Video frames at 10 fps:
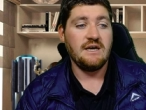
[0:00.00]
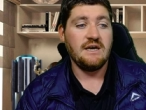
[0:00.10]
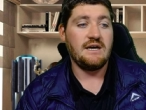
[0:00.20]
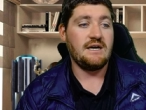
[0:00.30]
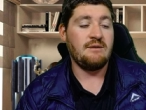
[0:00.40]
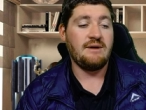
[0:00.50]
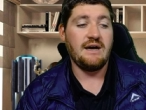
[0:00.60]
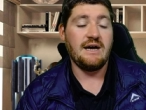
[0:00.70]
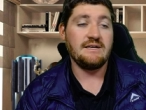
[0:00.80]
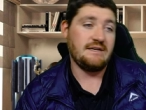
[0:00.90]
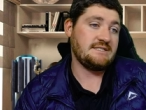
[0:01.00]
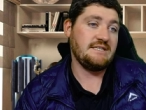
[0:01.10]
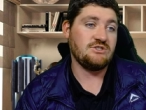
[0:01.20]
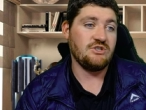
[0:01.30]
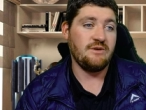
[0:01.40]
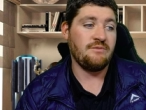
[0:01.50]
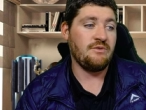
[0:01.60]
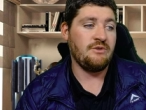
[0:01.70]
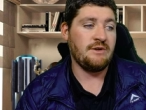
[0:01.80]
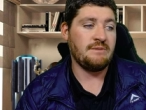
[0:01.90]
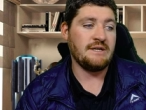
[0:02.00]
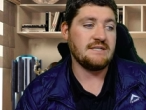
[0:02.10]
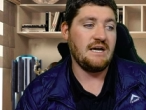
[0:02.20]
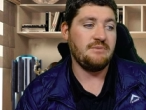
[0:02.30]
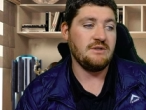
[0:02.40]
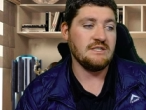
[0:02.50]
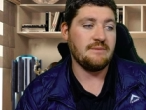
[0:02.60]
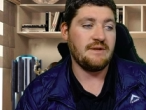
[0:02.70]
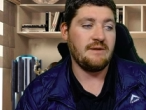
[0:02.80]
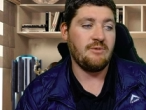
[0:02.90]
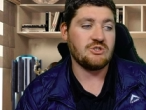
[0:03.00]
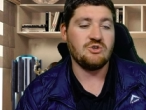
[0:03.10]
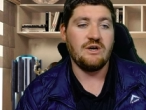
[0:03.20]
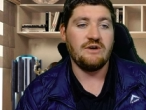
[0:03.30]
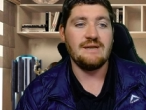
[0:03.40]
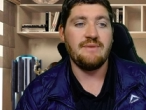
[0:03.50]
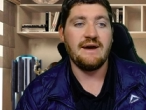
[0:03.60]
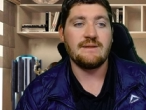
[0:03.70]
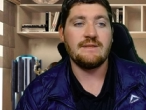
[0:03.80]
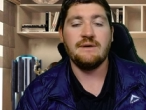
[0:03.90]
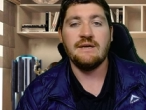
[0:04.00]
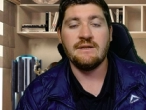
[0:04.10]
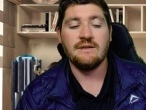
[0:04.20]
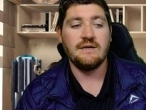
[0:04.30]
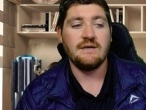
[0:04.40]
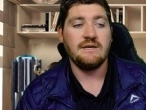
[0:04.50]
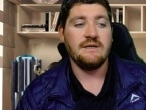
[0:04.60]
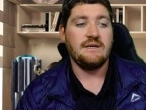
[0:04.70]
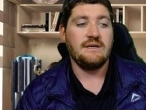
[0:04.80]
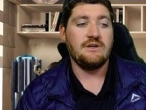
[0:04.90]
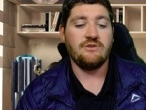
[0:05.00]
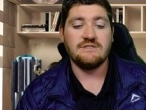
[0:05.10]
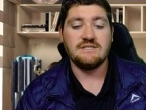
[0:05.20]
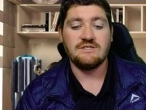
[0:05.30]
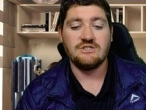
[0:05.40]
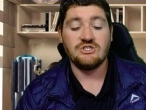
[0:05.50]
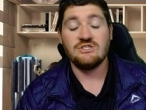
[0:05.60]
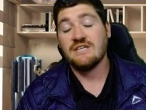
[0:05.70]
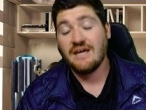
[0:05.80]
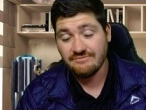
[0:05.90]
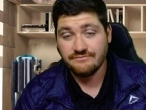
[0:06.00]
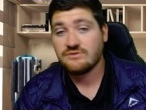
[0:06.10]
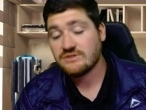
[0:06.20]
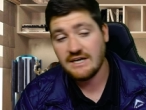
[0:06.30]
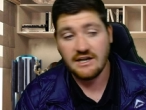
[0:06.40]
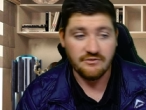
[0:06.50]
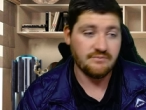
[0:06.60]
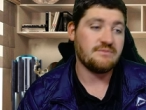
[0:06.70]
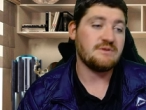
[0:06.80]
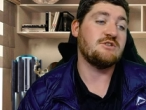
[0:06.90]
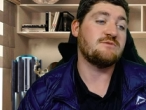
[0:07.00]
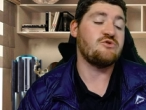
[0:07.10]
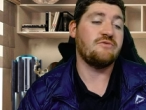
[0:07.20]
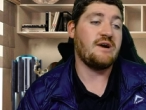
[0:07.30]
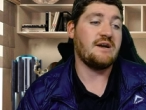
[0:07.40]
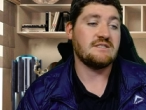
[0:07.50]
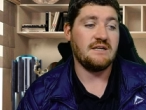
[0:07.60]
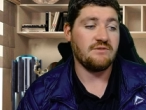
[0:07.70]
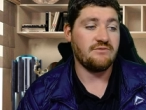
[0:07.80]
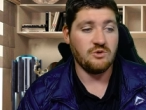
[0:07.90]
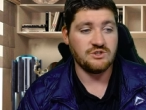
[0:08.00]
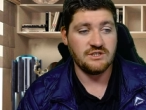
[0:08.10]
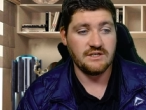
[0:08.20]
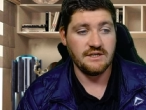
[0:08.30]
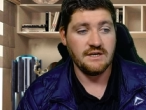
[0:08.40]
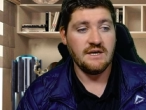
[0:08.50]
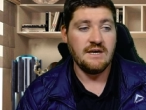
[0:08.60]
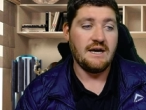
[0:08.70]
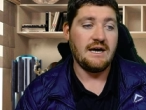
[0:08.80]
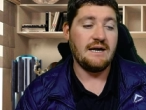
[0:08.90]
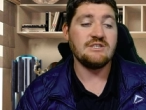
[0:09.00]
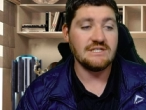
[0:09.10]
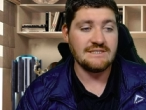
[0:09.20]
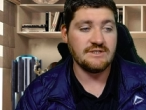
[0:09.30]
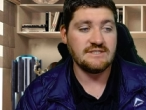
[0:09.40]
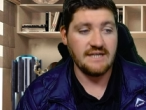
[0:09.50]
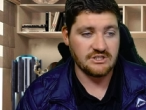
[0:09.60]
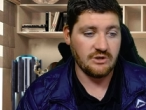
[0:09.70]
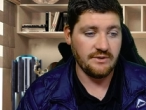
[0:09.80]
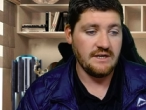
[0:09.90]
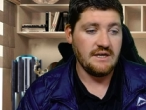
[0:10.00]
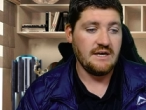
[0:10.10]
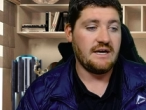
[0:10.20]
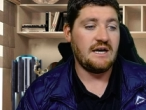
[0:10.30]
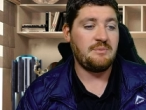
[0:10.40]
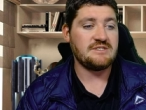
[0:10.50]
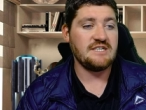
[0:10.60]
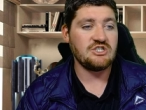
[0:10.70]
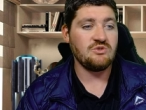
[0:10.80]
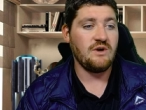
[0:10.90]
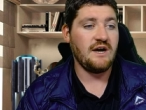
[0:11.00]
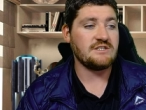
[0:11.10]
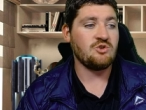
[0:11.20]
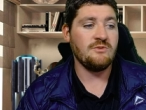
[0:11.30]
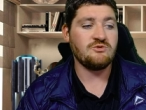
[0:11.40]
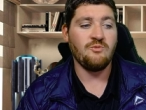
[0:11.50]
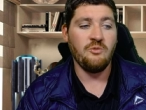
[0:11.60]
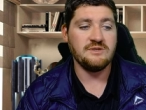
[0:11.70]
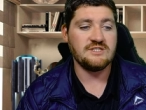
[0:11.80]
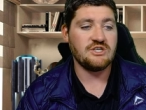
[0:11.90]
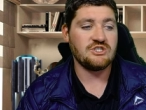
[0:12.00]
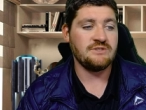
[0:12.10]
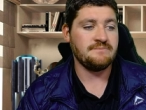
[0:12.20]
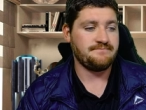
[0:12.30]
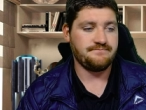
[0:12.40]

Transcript: Um, I, I said so in, in my entire build-up that I'm not sure I really backed them in uh, in overseas conditions, and was kind of, I suppose, proved right tonight, unfortunately. Uh, let's look at some of the stats, shall we? Uh, possession-wise, Stormers with more possession,